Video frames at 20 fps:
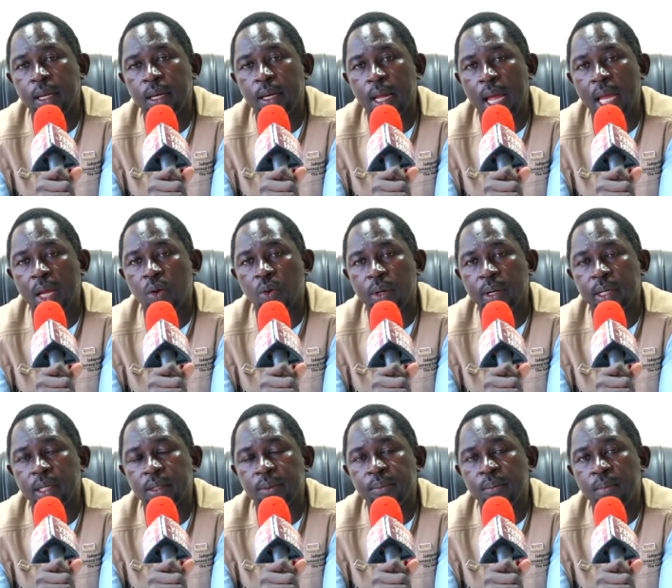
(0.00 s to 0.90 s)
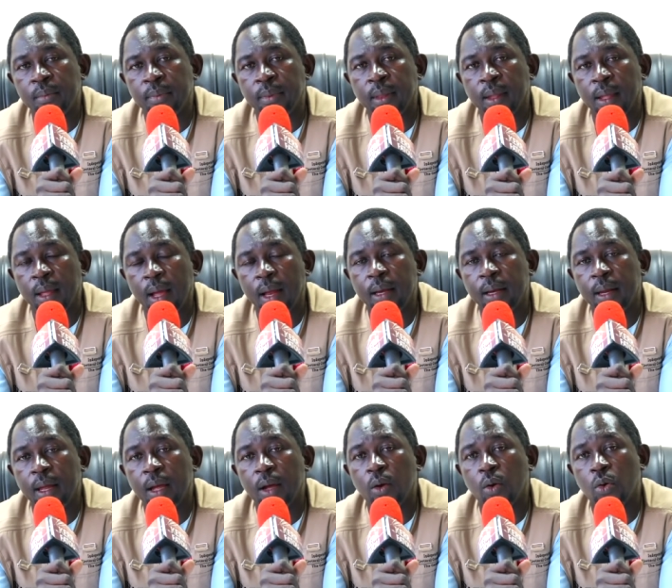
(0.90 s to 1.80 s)
inaccurate, and
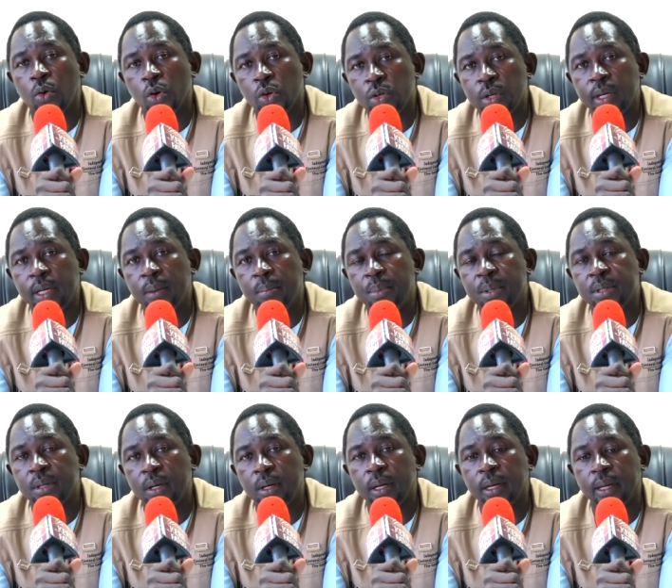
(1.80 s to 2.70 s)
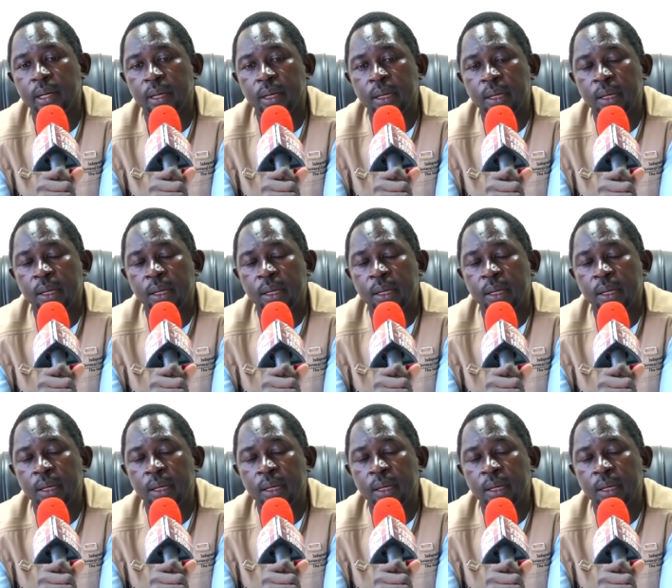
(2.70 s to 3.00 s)
they are grossly misleading.